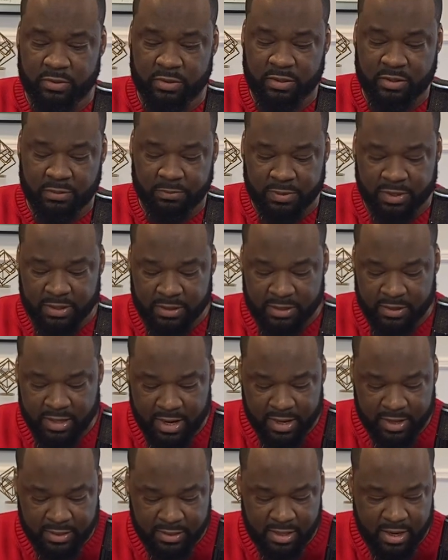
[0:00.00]
It's a big
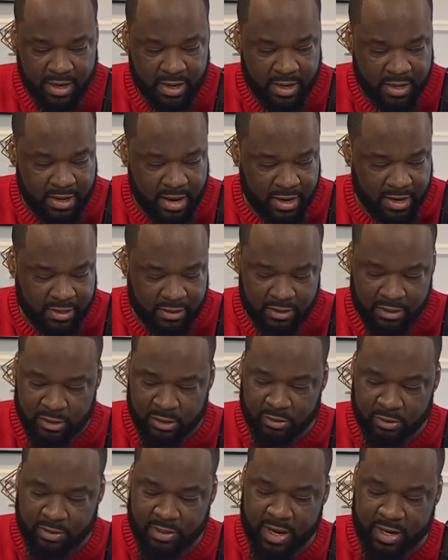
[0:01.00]
size, not like the
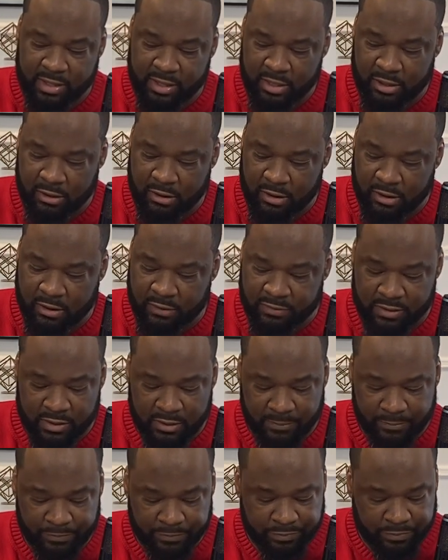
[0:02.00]
little tiny cloths.
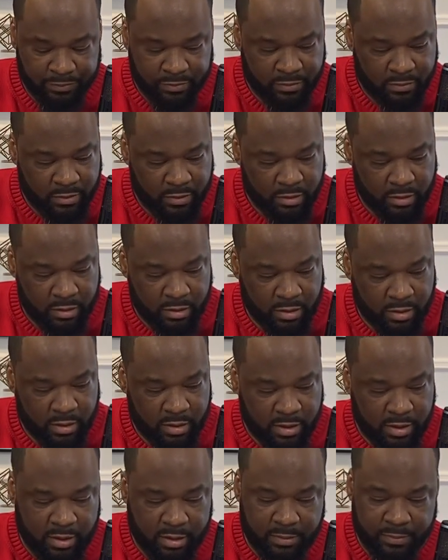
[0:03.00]

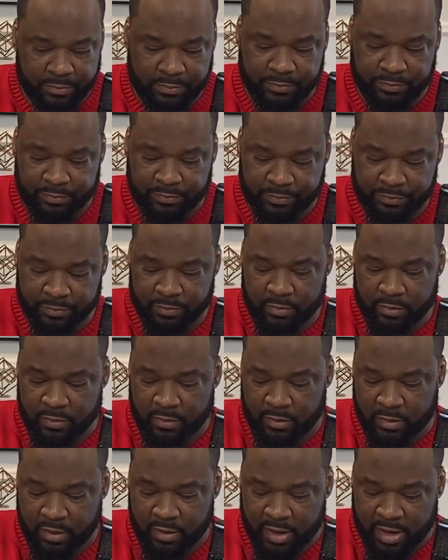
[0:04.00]
And
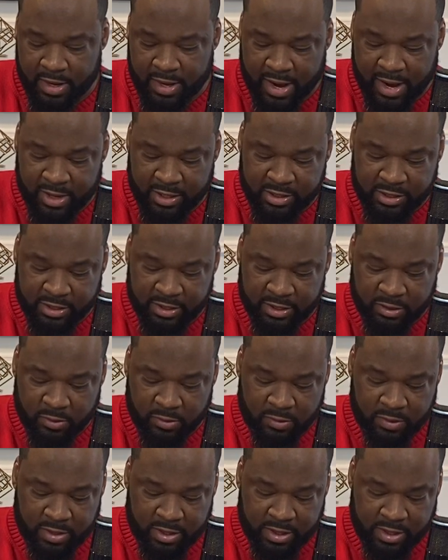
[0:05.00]
actually
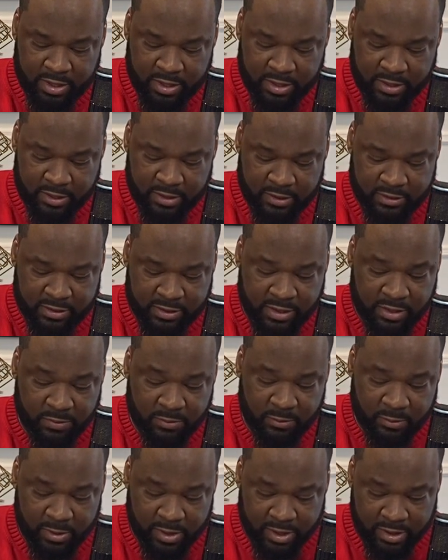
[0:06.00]
on here
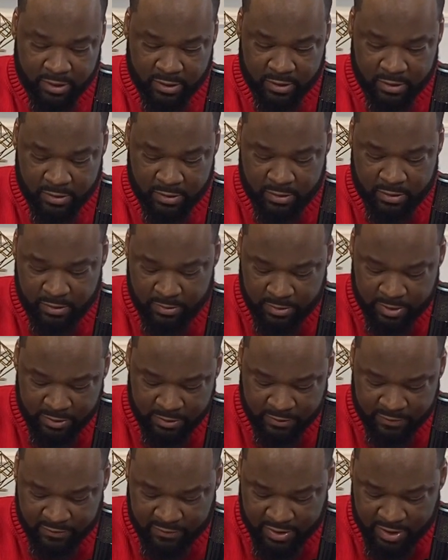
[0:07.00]
somewhere, we're going
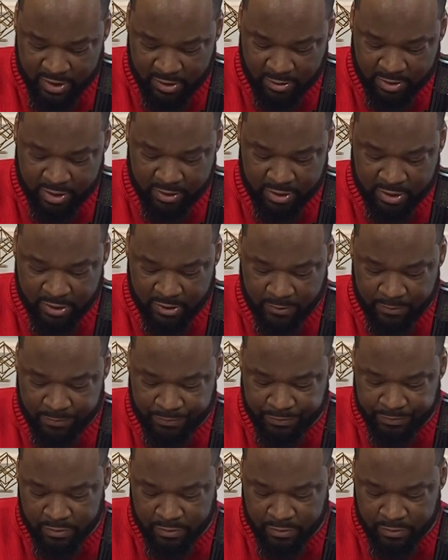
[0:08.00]
to find, oh, here we go.